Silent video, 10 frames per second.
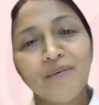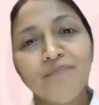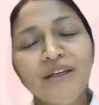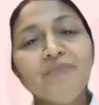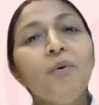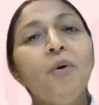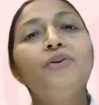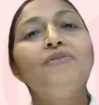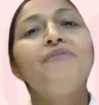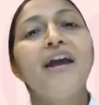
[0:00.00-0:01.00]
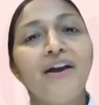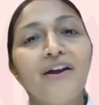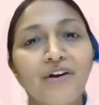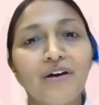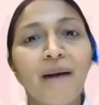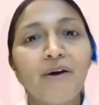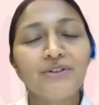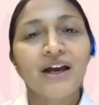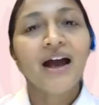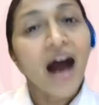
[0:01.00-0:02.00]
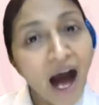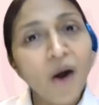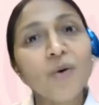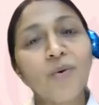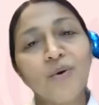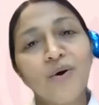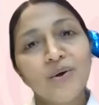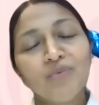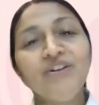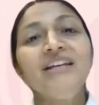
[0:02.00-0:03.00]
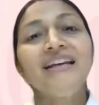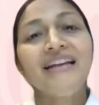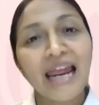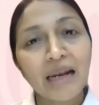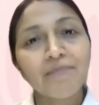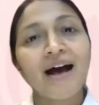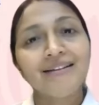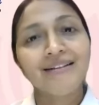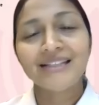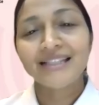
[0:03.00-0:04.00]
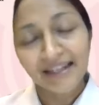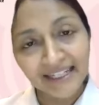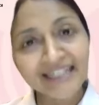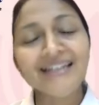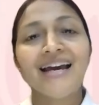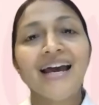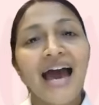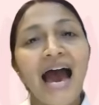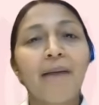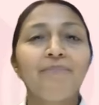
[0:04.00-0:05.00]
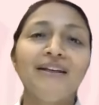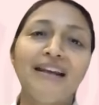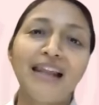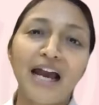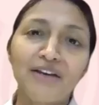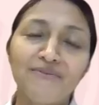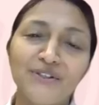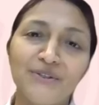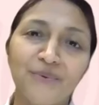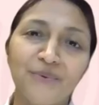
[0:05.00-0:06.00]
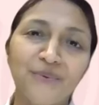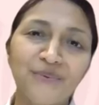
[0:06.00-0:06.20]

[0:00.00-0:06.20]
be more aware about how we can help others lead happier lives too.